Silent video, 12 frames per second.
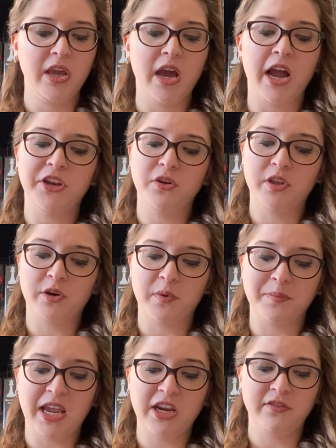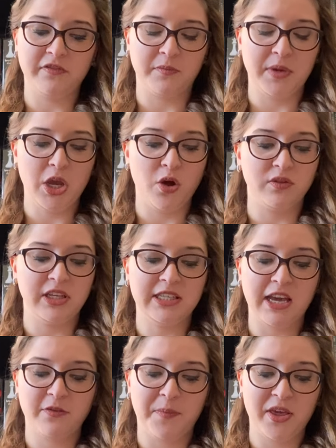I knew there remained for me only
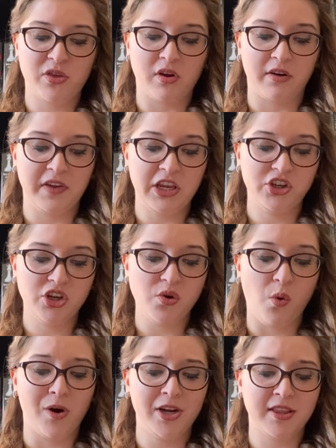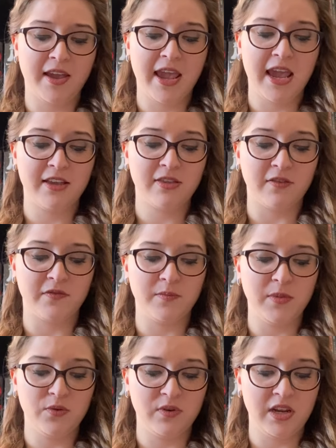death by starvation or at the hands of the
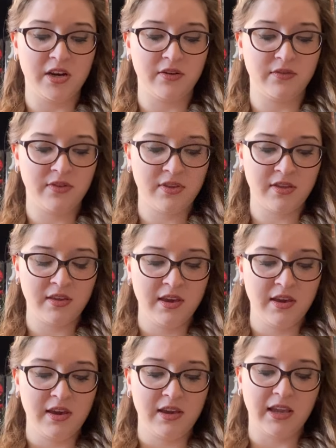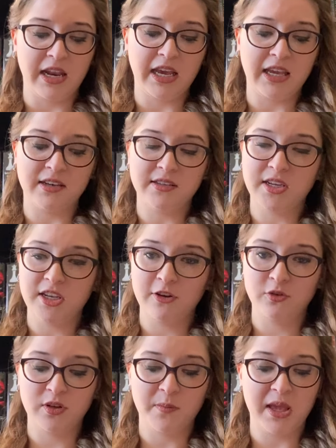mutineers. Yet I
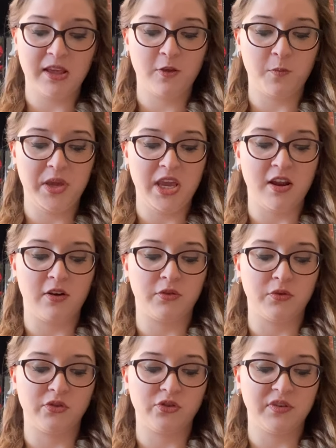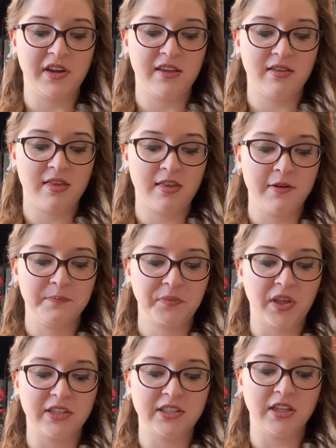continued to make speed through the trees
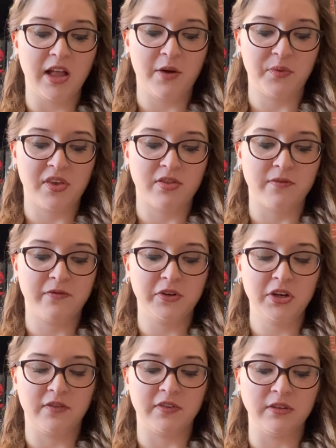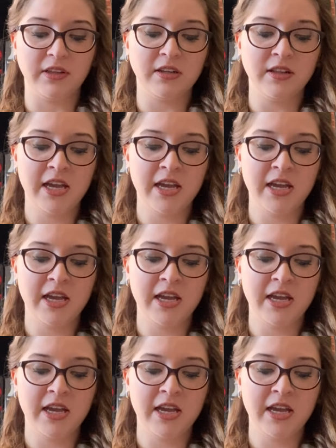until I was at the foot of a little